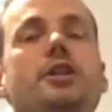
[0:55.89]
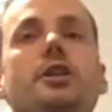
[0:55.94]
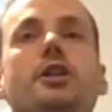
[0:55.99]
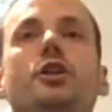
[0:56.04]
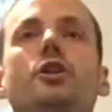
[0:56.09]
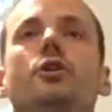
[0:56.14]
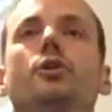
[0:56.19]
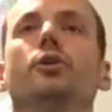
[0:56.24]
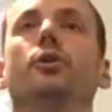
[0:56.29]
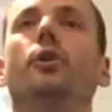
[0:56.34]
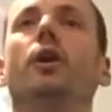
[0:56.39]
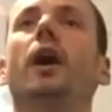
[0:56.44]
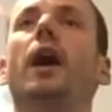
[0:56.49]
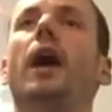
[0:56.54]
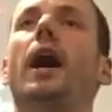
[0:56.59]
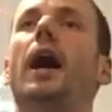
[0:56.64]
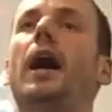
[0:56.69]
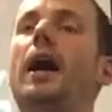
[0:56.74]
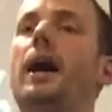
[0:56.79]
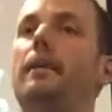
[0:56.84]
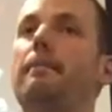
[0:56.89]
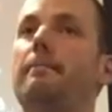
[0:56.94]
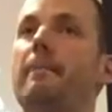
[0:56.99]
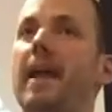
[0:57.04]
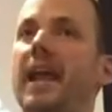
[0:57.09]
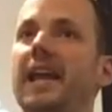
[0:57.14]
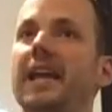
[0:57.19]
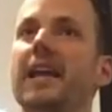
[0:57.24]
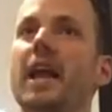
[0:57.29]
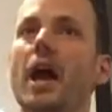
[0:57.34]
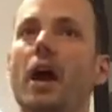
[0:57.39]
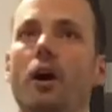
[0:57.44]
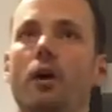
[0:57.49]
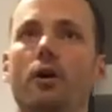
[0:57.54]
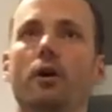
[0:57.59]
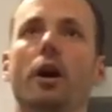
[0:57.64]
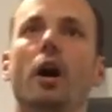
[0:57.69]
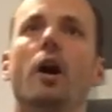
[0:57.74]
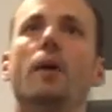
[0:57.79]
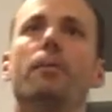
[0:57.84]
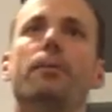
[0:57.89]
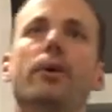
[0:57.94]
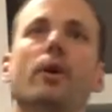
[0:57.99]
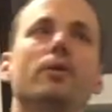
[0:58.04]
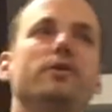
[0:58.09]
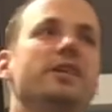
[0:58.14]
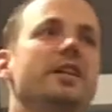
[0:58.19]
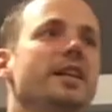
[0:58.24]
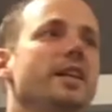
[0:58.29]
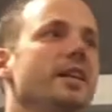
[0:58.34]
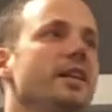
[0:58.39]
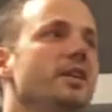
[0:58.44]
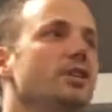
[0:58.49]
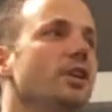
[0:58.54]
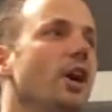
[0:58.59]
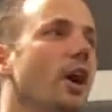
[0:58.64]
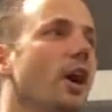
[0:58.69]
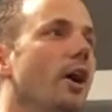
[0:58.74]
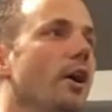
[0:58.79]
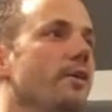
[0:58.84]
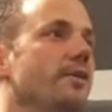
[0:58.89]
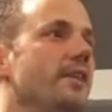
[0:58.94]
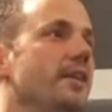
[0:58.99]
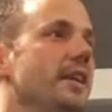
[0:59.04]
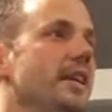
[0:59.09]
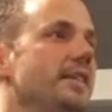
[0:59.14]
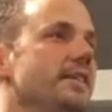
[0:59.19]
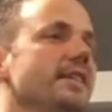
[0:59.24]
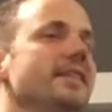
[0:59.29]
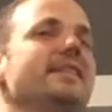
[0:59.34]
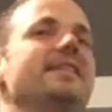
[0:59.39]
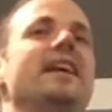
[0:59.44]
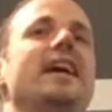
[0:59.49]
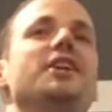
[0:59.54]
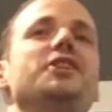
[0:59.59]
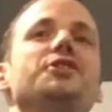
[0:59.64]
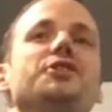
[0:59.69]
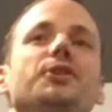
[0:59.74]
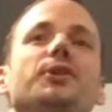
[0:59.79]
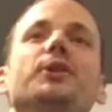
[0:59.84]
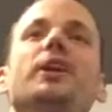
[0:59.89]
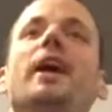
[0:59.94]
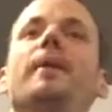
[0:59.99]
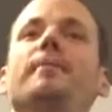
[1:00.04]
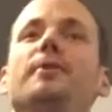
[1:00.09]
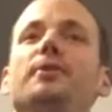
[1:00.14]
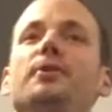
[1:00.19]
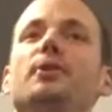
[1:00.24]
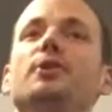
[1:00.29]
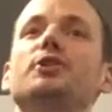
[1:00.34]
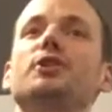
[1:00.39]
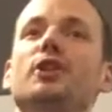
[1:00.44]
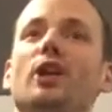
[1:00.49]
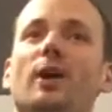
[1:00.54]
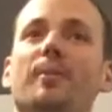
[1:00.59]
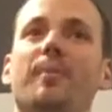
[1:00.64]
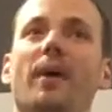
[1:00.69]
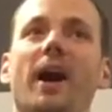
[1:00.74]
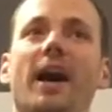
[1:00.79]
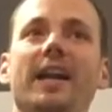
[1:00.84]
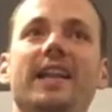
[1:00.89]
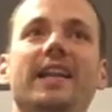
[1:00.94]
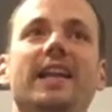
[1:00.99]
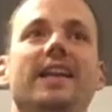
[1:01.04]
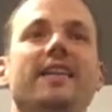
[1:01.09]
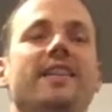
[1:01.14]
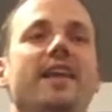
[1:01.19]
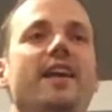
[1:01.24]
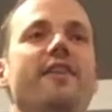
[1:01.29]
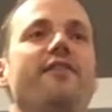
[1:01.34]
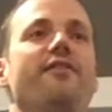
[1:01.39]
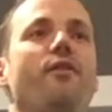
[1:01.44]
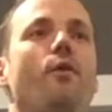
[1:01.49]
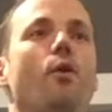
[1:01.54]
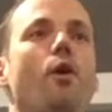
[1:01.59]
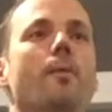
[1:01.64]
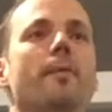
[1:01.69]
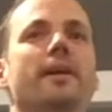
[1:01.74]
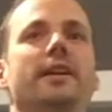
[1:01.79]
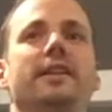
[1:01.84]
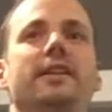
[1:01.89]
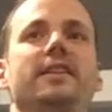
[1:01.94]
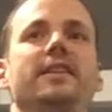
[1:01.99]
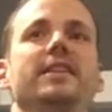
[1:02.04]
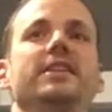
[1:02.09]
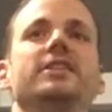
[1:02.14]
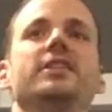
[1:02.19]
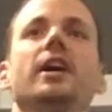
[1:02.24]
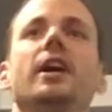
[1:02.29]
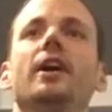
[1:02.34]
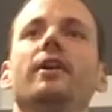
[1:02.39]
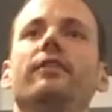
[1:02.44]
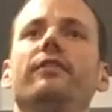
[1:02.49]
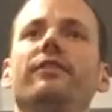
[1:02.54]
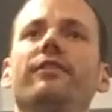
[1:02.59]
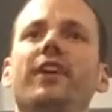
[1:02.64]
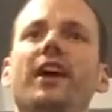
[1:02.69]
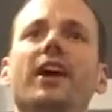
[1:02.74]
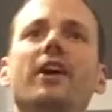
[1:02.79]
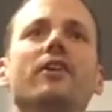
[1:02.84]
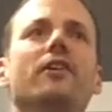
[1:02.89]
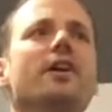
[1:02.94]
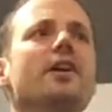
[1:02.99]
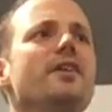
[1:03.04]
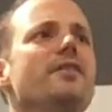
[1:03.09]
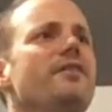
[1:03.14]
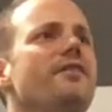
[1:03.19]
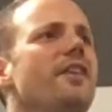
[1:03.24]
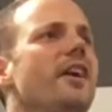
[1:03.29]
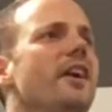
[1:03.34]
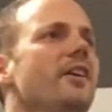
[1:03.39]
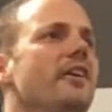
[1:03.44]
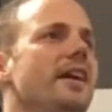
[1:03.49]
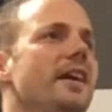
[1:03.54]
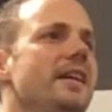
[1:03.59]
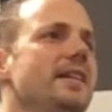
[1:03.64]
you may know, proteins are these essential chemicals in our body, and they form into these very, very